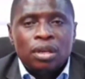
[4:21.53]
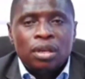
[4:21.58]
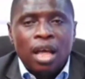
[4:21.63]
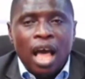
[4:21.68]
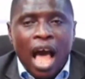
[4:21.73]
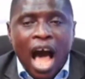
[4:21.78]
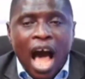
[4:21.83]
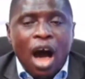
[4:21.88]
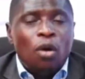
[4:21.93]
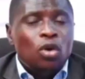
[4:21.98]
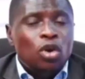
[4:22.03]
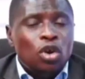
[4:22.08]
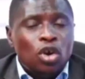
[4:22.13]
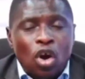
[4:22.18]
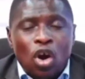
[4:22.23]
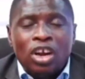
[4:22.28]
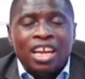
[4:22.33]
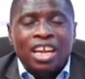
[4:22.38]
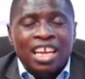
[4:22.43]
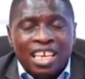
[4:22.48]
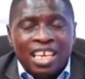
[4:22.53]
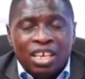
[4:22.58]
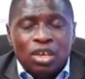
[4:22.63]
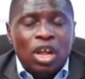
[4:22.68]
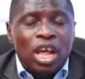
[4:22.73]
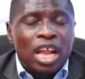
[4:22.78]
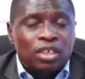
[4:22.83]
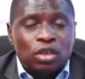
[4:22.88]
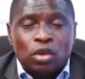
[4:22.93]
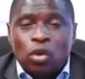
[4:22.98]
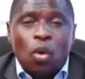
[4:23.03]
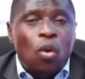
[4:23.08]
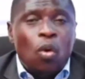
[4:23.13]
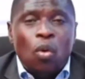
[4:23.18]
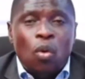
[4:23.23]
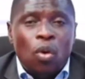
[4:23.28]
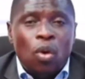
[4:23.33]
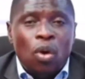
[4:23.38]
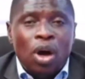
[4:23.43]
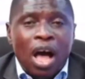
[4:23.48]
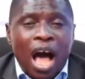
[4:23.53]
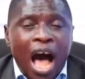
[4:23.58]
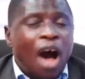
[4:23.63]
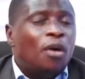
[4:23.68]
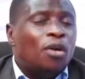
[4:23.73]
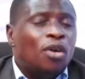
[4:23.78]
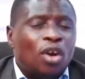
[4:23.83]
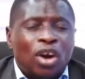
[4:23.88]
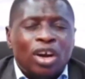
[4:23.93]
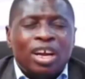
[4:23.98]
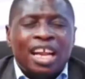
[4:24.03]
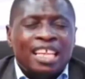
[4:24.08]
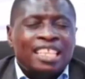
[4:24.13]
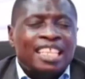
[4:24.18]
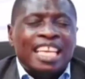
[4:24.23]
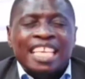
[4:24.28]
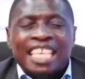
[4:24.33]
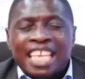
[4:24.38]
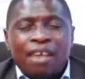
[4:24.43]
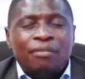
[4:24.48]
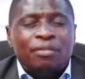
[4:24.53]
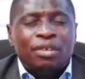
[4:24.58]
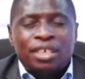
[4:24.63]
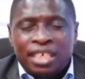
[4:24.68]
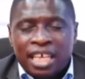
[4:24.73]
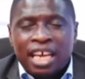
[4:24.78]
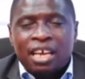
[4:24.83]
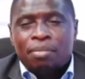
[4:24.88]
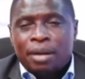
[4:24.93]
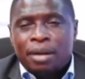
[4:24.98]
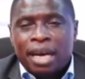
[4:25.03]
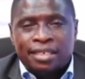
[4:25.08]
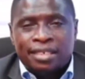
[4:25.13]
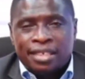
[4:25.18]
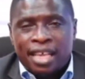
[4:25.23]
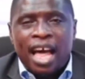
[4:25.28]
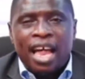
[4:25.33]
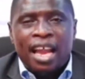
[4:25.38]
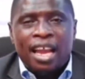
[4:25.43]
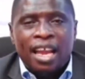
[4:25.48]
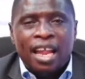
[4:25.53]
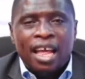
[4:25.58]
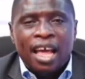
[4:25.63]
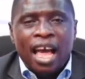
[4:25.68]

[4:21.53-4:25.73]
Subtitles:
I will not let go. I will not let the devil take my son.